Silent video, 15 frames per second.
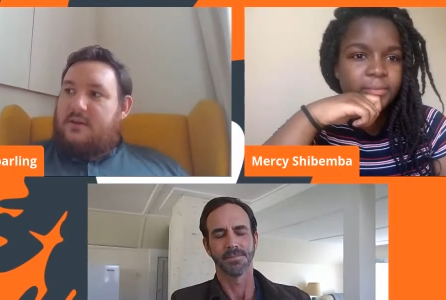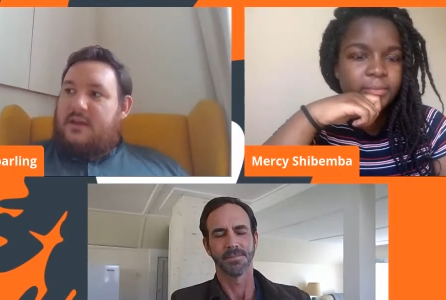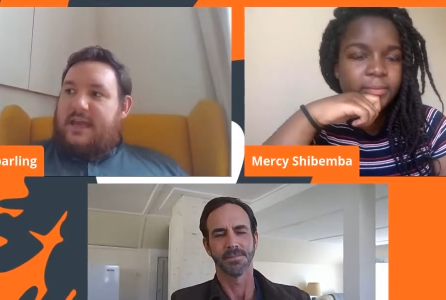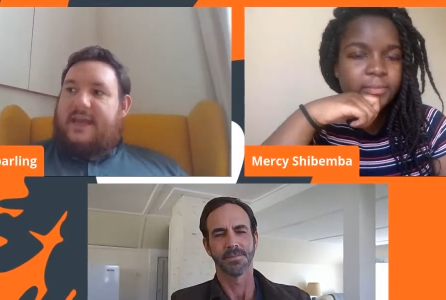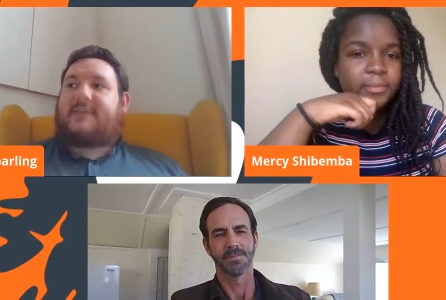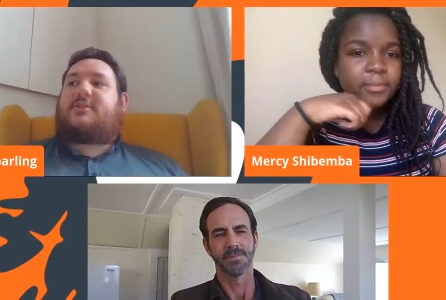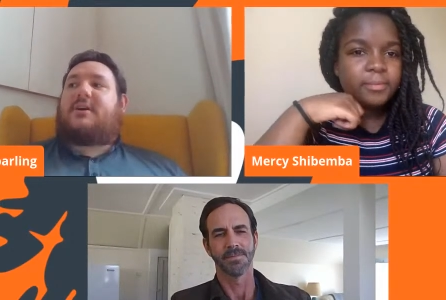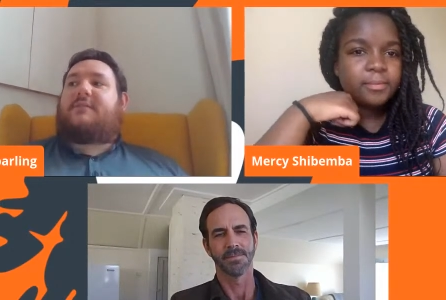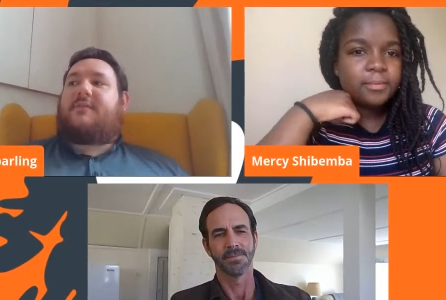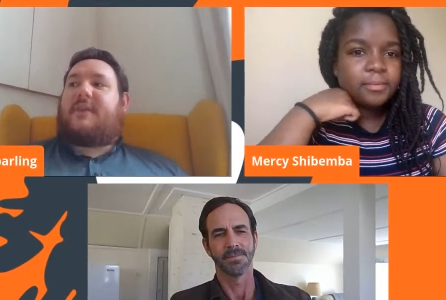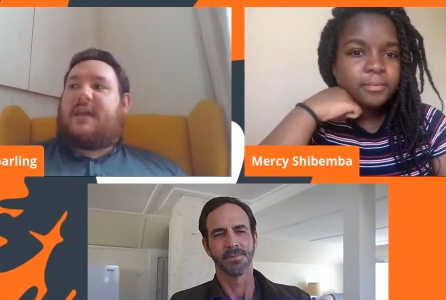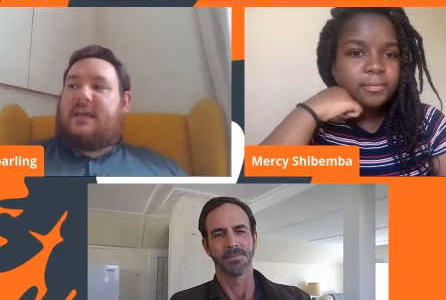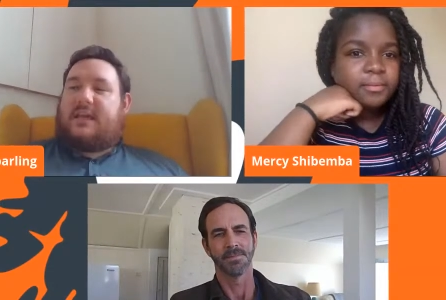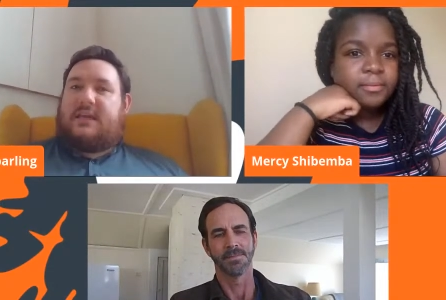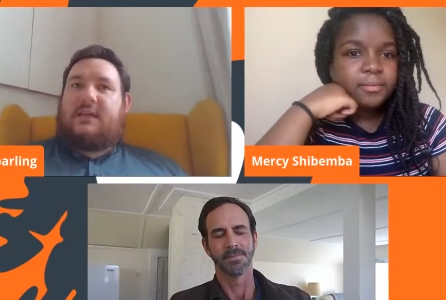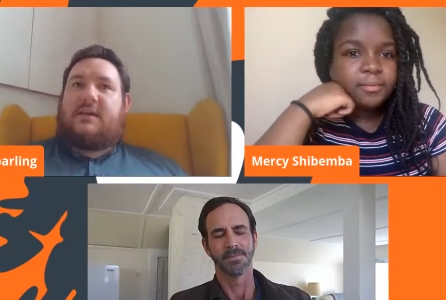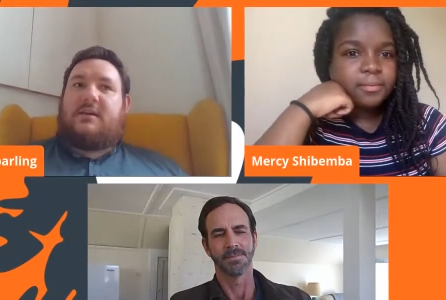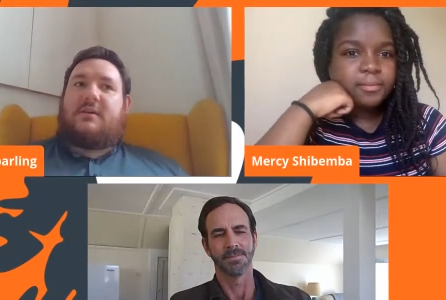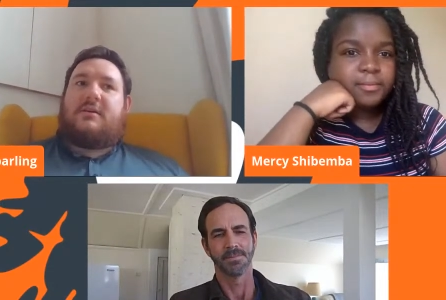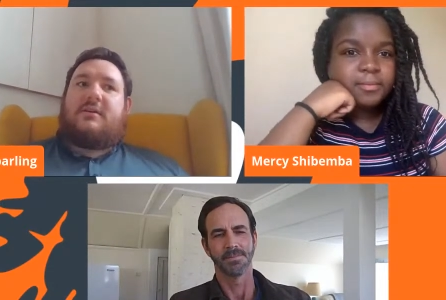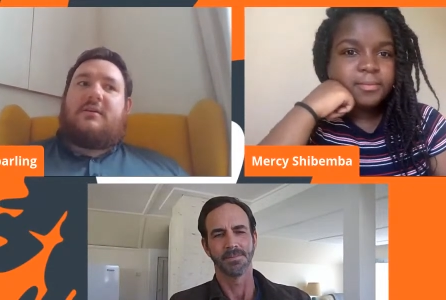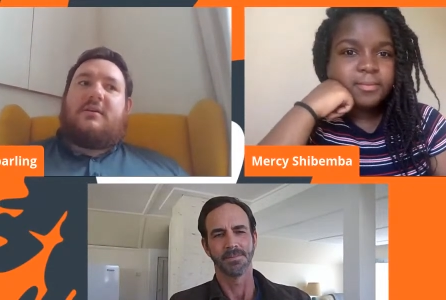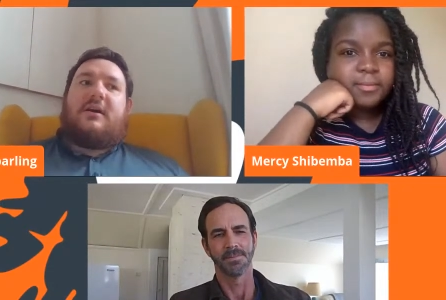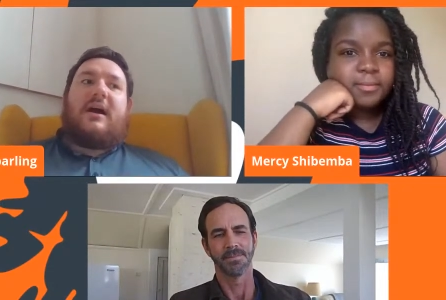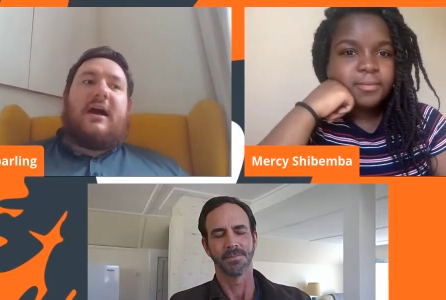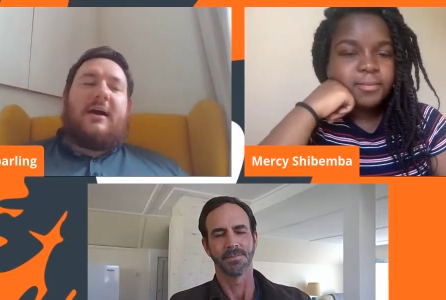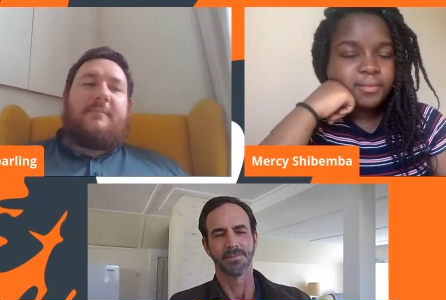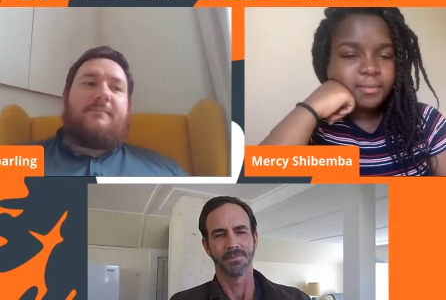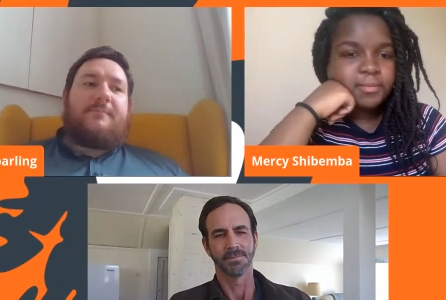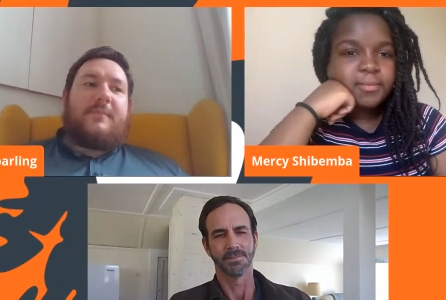Speaker 1: HIV
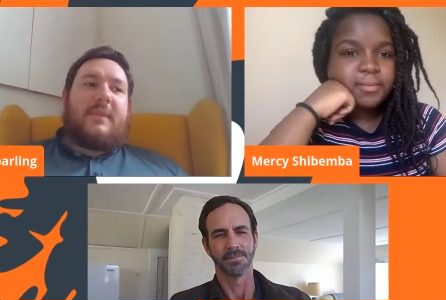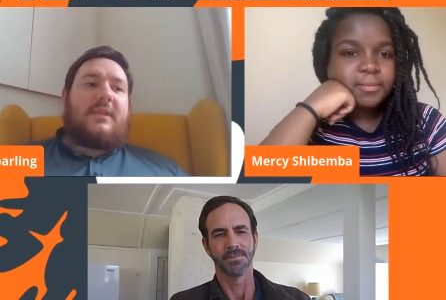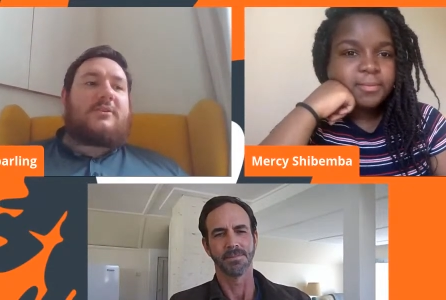um,